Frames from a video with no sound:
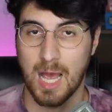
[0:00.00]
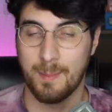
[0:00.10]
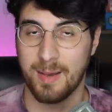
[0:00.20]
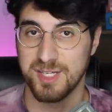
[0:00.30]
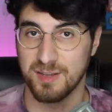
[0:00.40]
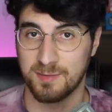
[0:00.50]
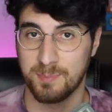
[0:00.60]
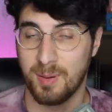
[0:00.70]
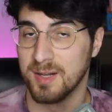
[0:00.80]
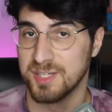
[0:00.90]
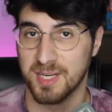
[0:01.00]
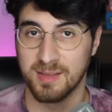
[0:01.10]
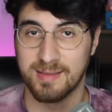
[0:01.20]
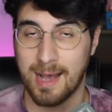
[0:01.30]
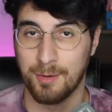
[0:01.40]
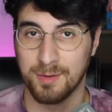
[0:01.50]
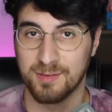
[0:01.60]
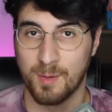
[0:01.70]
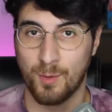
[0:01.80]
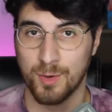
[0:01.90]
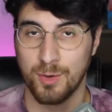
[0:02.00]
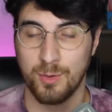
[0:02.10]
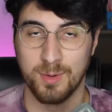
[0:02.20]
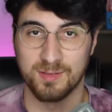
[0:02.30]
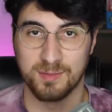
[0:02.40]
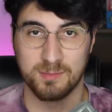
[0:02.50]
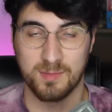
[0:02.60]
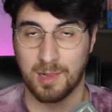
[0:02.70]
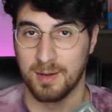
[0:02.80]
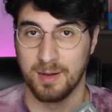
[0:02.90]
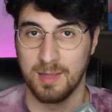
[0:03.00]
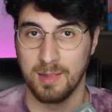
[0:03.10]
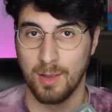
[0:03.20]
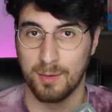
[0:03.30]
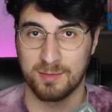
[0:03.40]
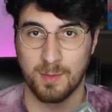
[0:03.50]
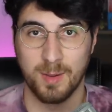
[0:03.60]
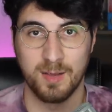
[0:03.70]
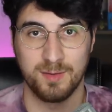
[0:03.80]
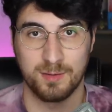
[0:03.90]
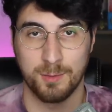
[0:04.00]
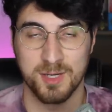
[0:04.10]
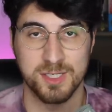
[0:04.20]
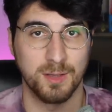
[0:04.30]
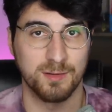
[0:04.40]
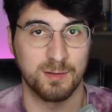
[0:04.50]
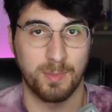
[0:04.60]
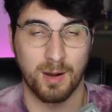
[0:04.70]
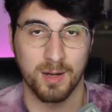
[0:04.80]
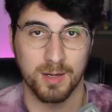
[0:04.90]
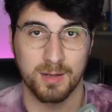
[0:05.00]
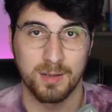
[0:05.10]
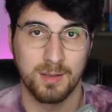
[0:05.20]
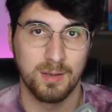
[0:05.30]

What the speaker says: Am I just punching down on someone who has clearly lost a bit of his original spark?